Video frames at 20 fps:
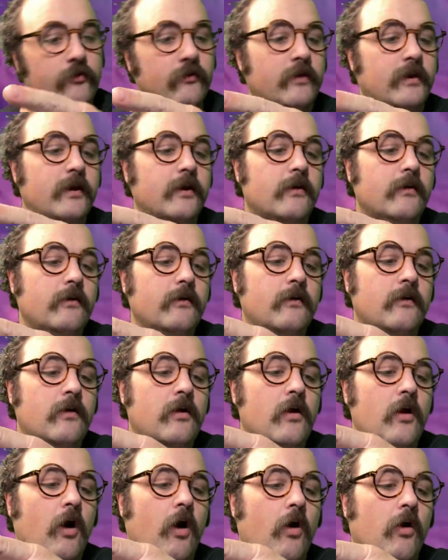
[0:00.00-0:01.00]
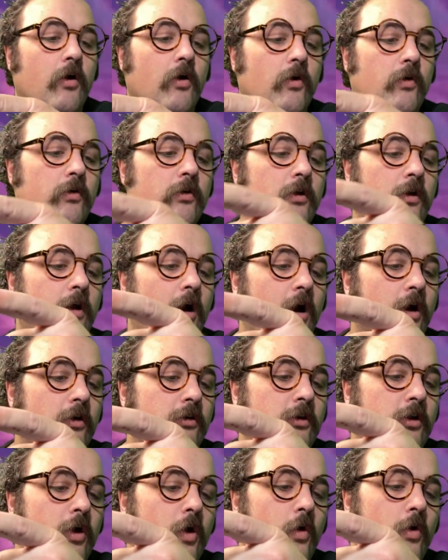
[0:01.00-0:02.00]
here are her
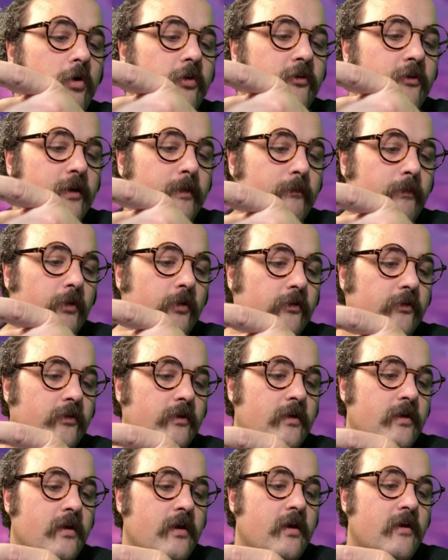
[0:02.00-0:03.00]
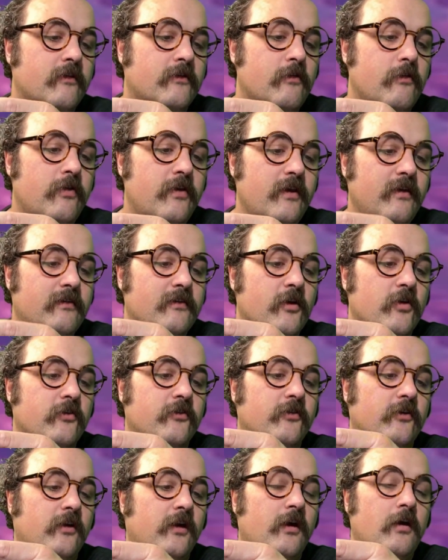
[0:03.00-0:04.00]
lore symbols. So this
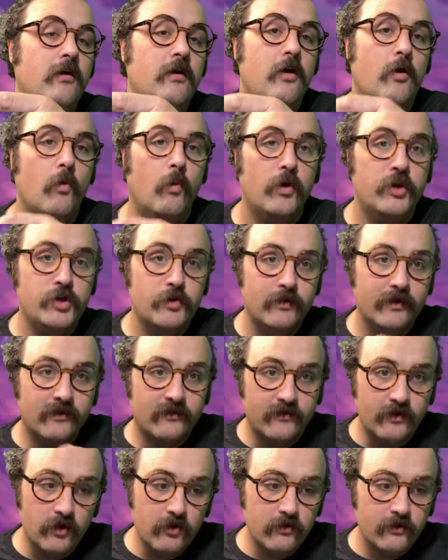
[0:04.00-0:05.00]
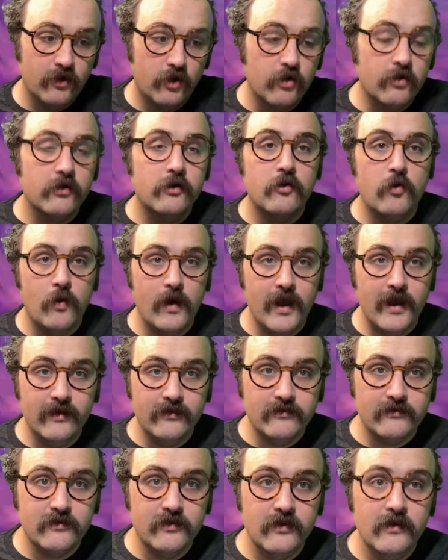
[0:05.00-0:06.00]
Ursula, when you exert her to
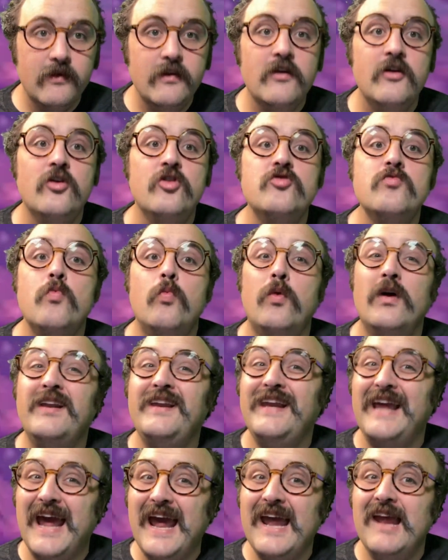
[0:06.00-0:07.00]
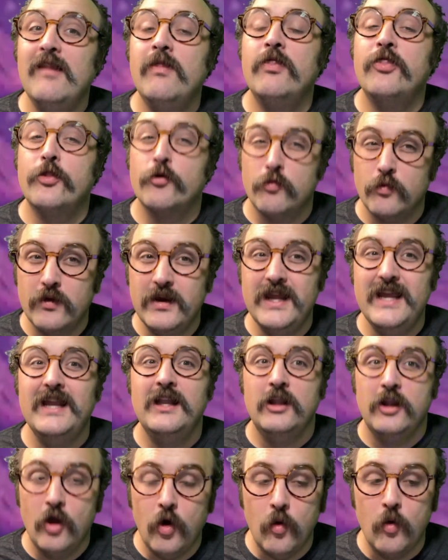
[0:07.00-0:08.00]
quest, would gain 3
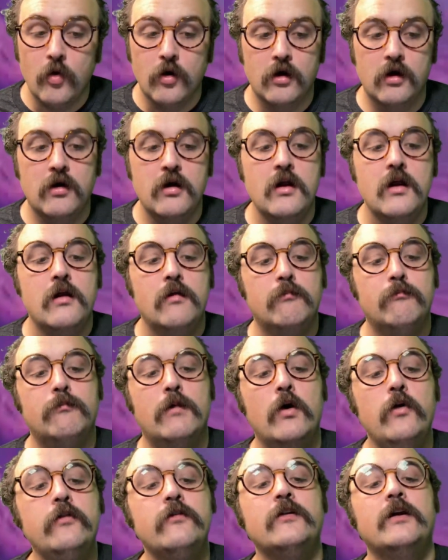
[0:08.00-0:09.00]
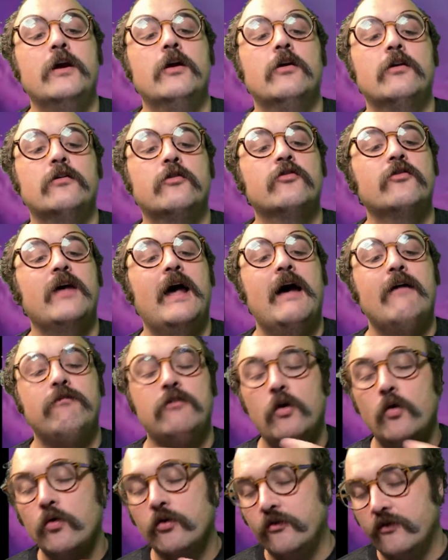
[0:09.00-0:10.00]
lore. Most characters have
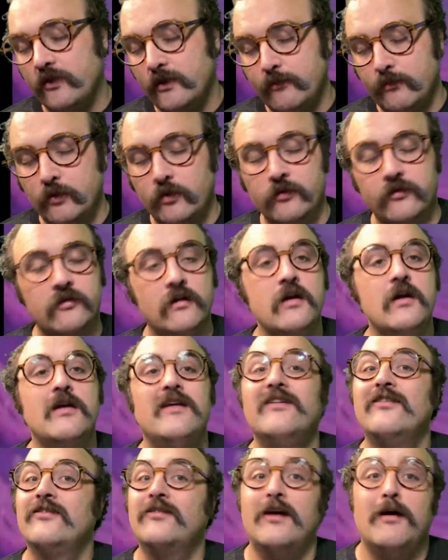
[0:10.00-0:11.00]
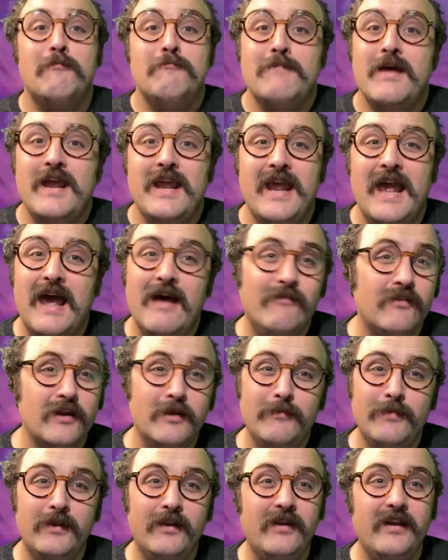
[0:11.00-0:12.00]
lore symbols. Some may have an
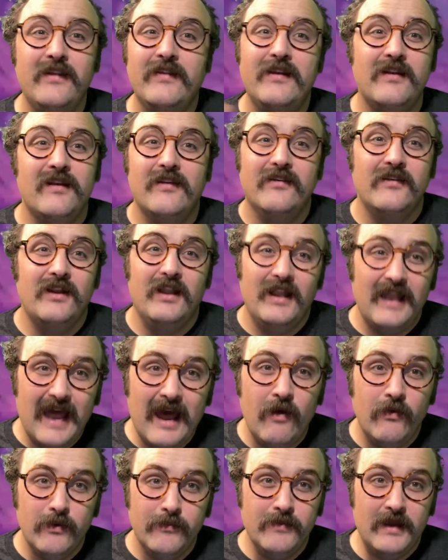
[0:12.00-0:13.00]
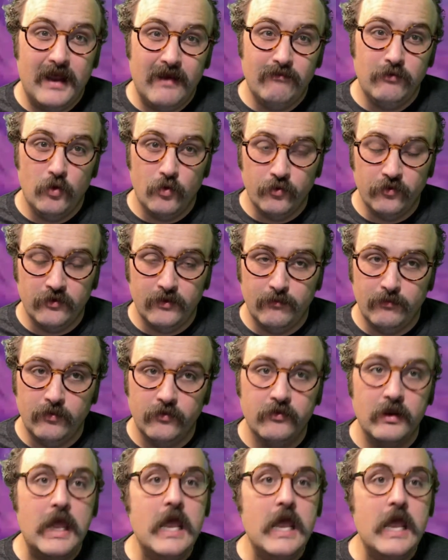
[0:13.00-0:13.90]
ability that doesn't allow them to have lore symbols.